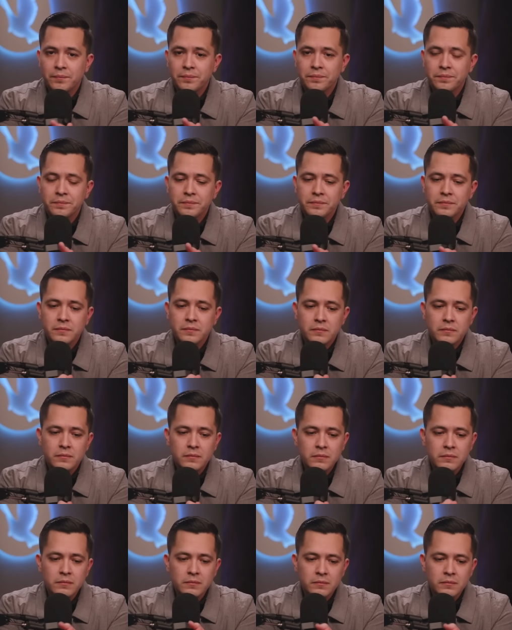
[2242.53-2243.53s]

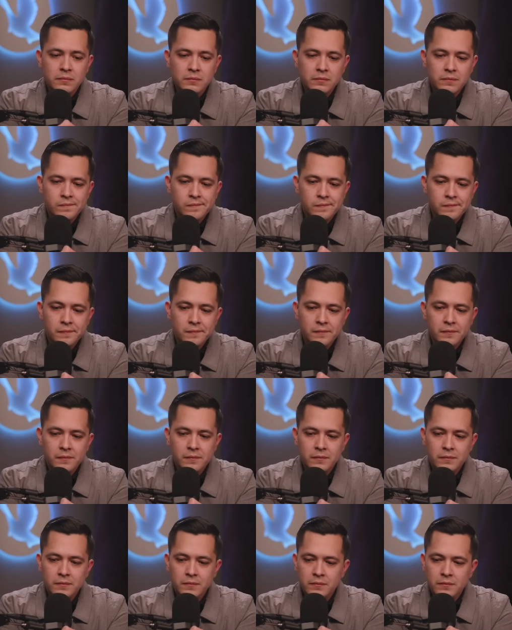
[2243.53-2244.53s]

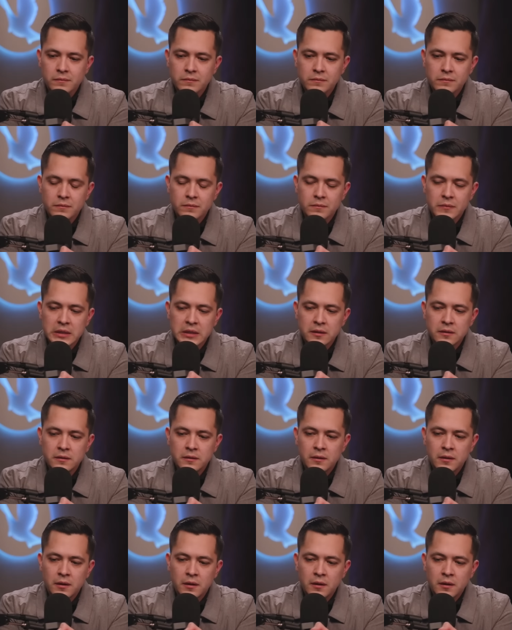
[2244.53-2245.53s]

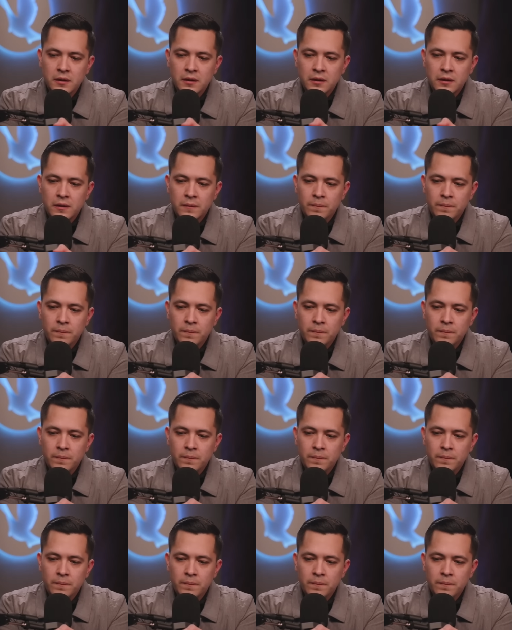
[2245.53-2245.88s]
Nothing is said.